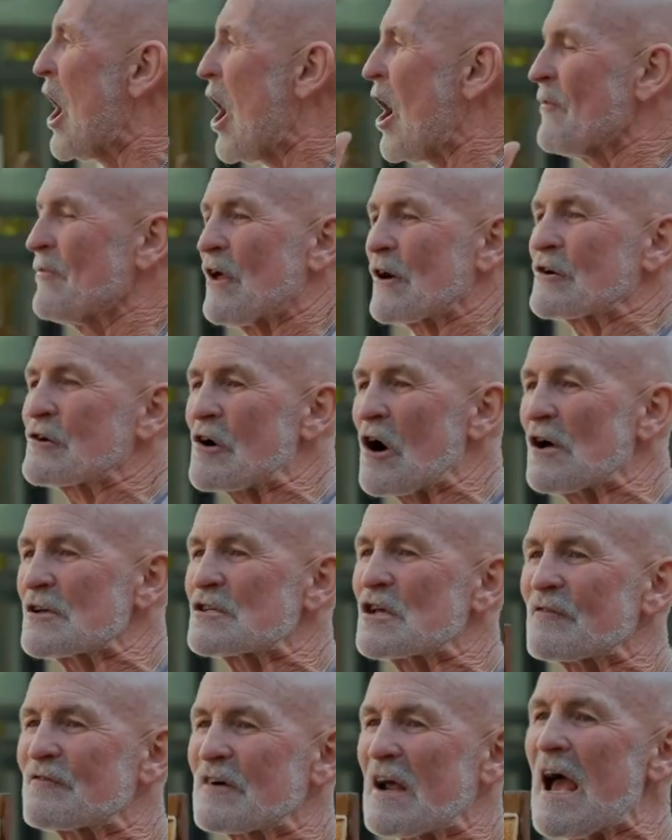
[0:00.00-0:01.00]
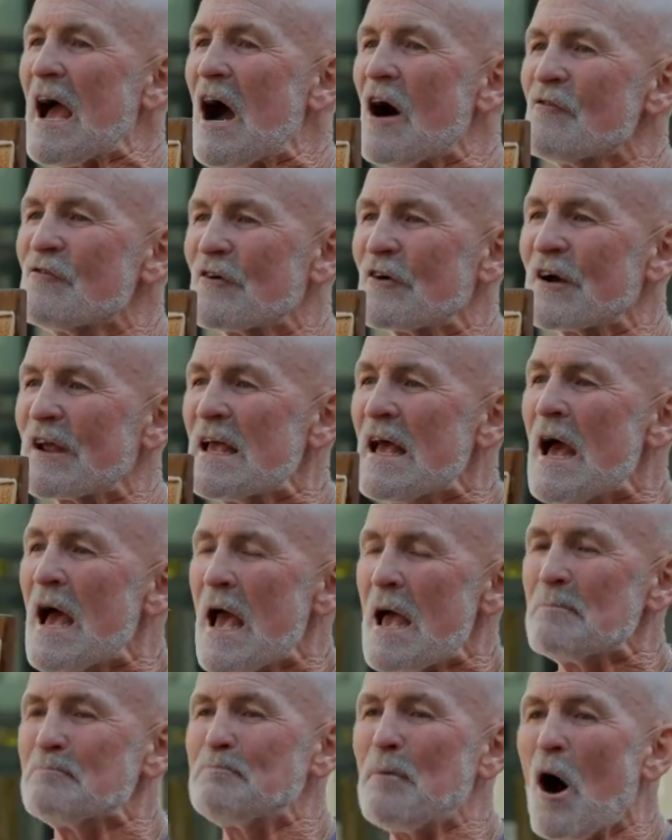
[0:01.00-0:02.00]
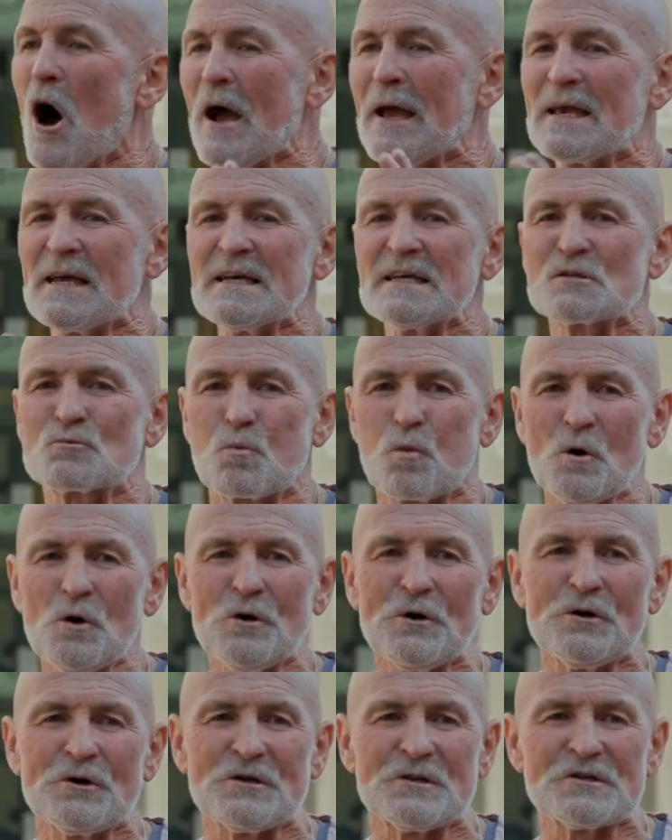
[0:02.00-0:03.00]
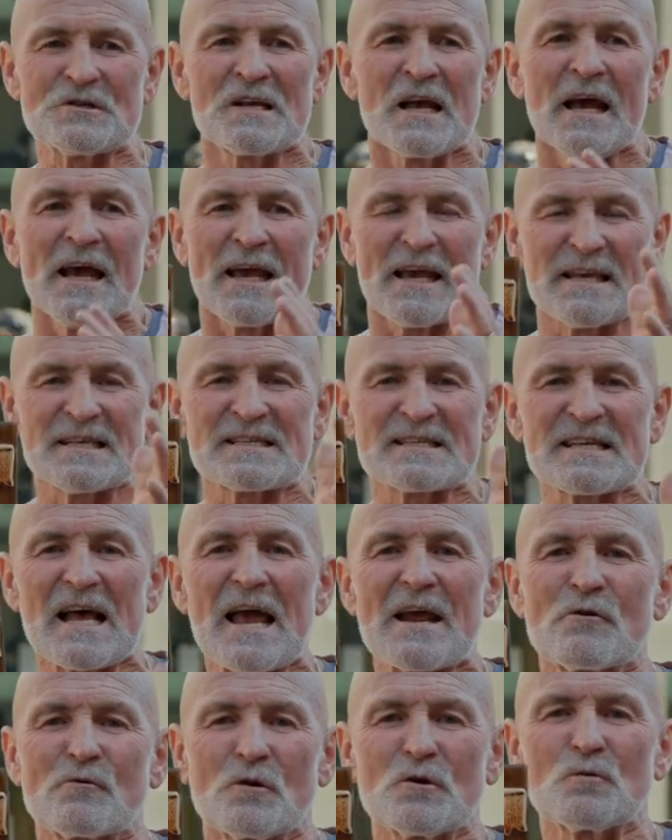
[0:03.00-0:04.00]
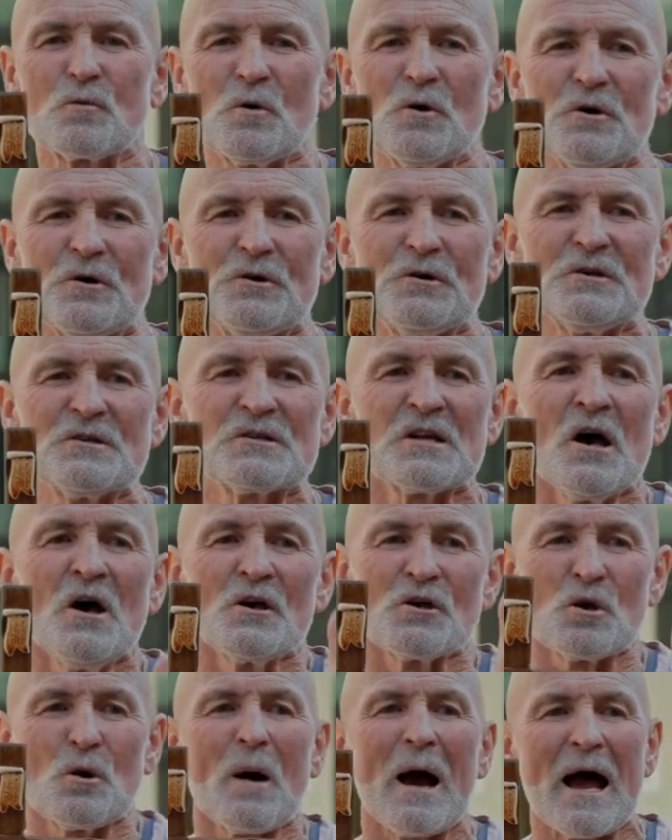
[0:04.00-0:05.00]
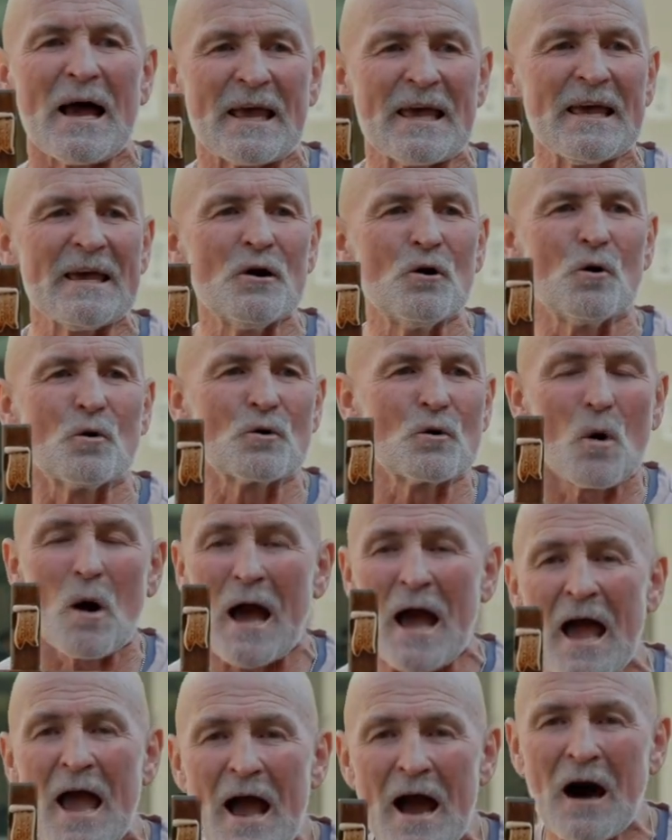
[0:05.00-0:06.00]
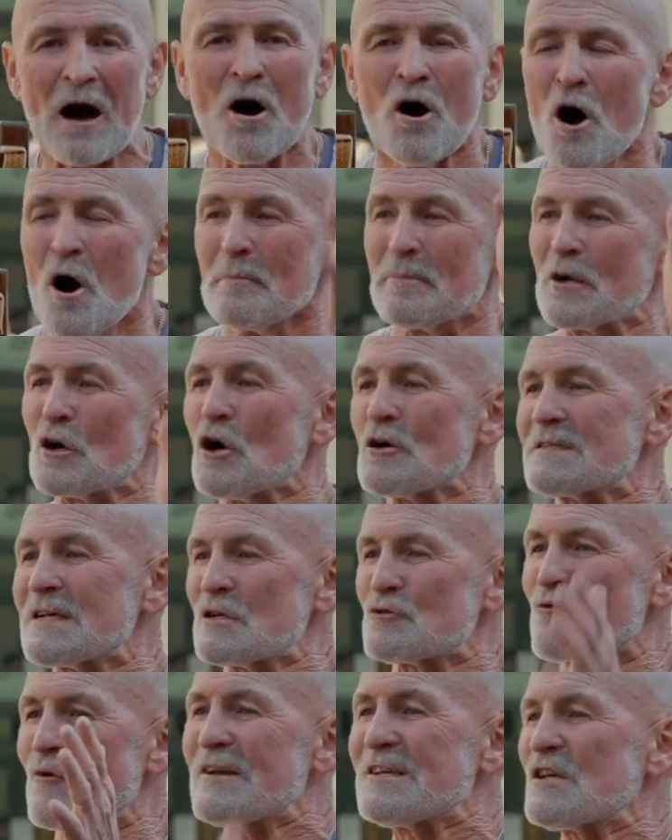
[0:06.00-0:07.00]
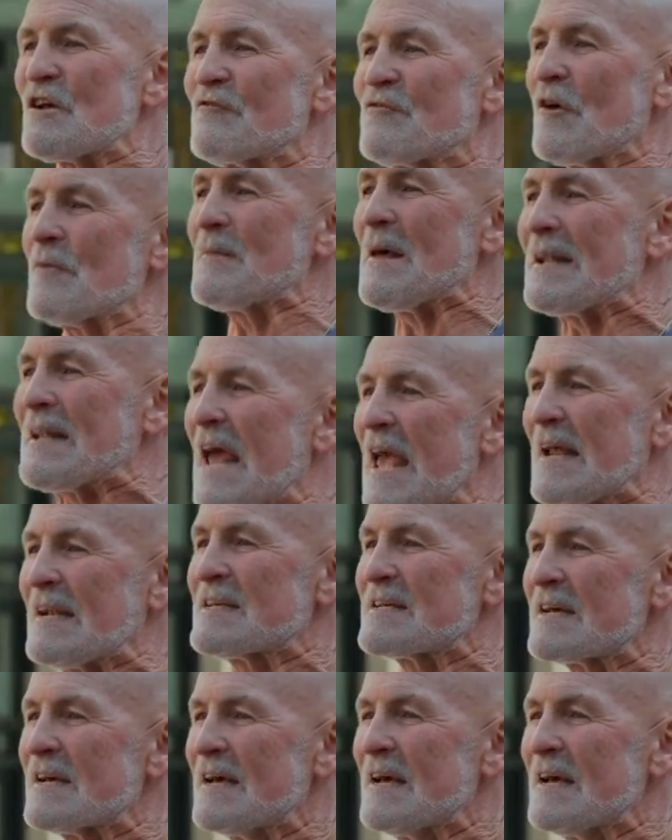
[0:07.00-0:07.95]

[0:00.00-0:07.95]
on the cross of Calvary, and by His wounds, His sacred wounds, you are healed. How? Because He's risen from the dead.